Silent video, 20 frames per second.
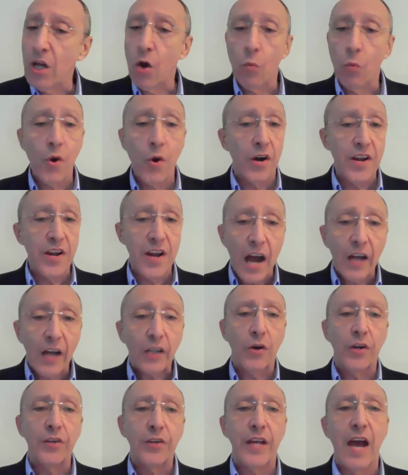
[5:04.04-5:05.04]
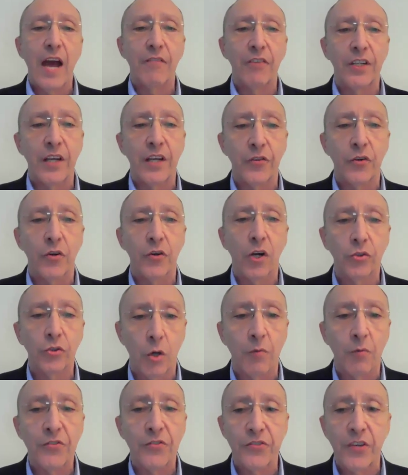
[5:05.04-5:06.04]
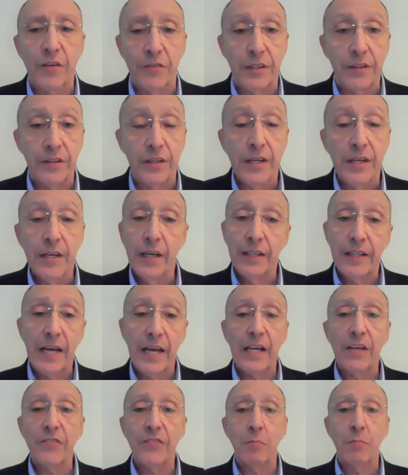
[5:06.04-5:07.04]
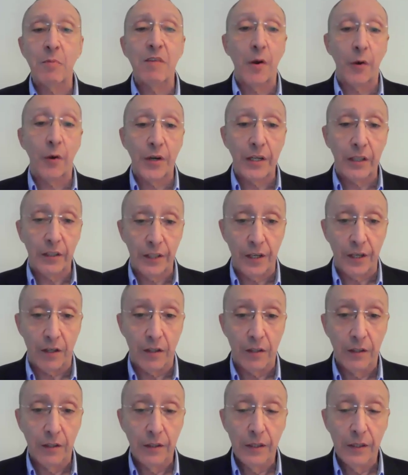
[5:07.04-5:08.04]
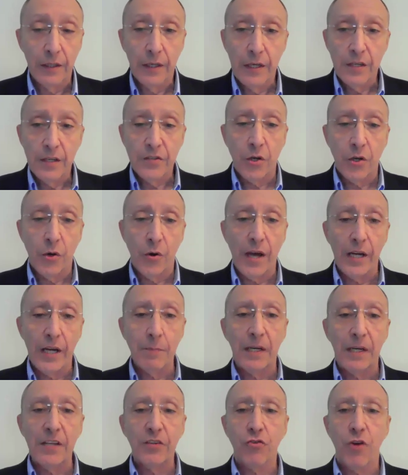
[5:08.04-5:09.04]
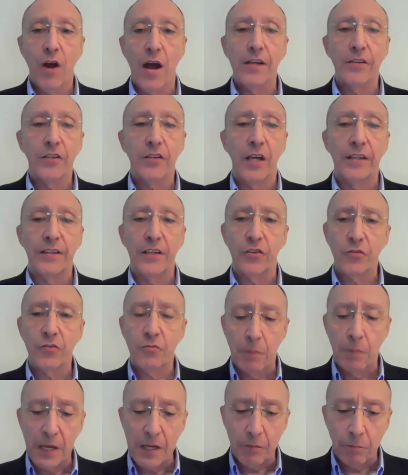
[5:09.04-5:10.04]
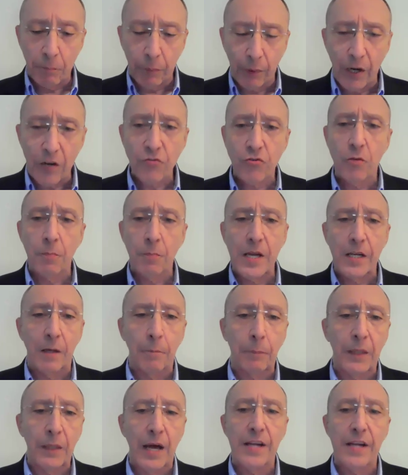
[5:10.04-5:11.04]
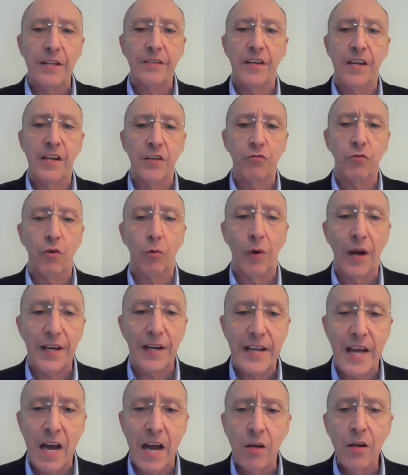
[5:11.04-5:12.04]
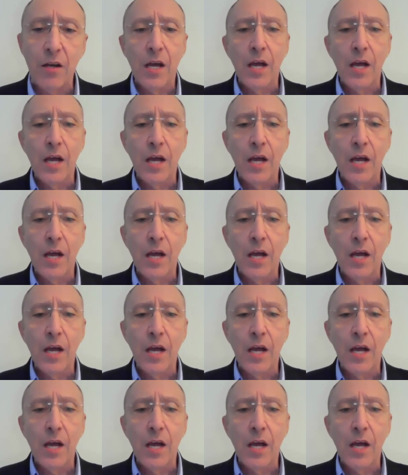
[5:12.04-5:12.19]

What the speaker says: We are not going to have another October 7th. And that has to be very clear. So anybody trying to, and there's pressure being applied to Israel right now,